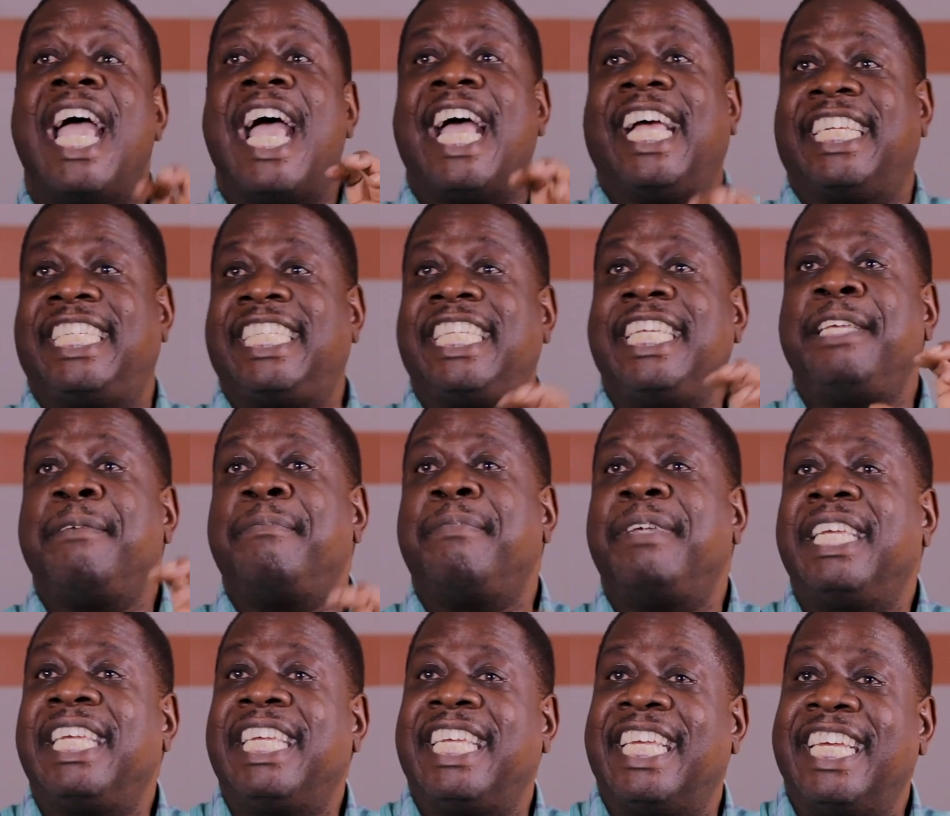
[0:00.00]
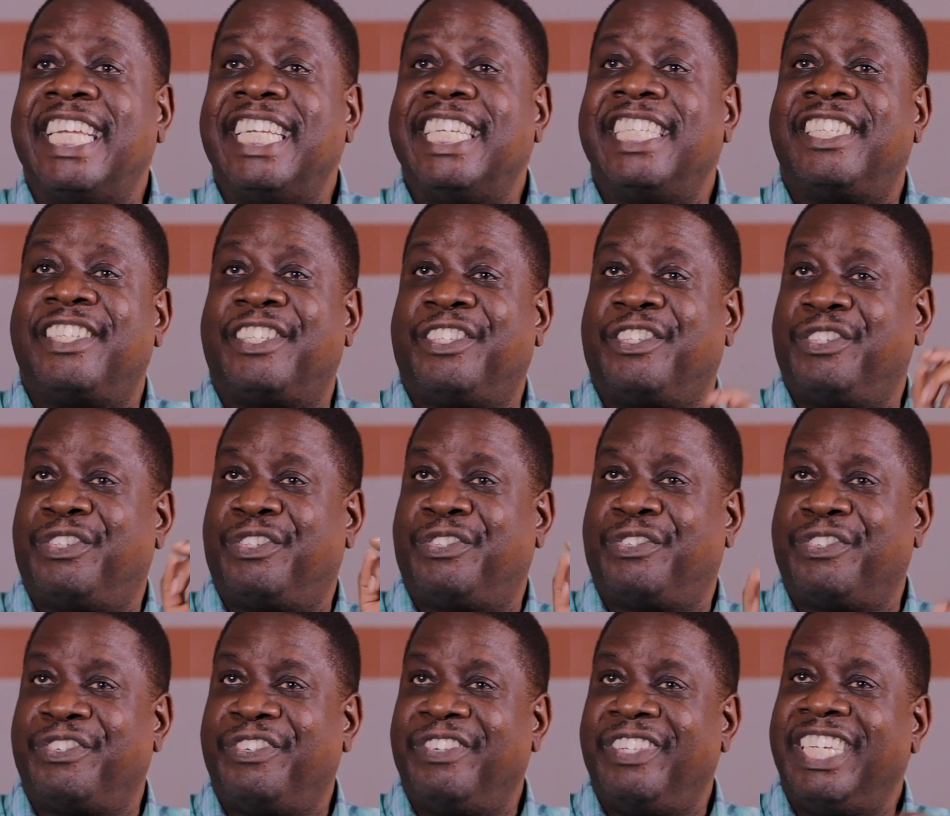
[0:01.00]
as he begins to
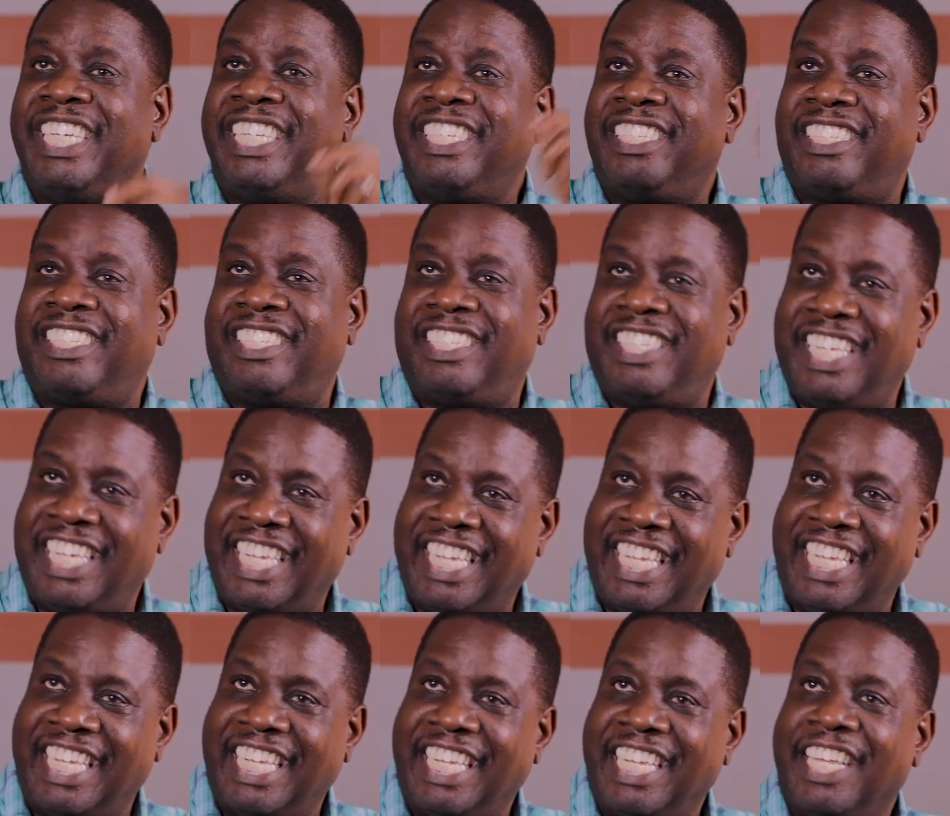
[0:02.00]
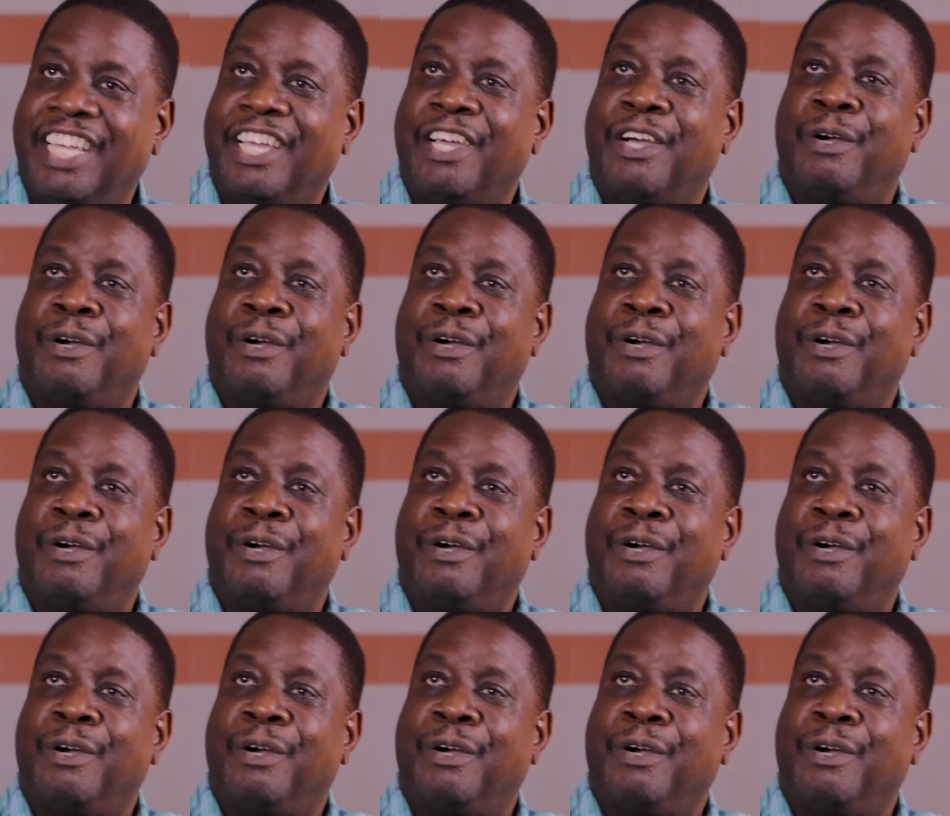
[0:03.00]
truly see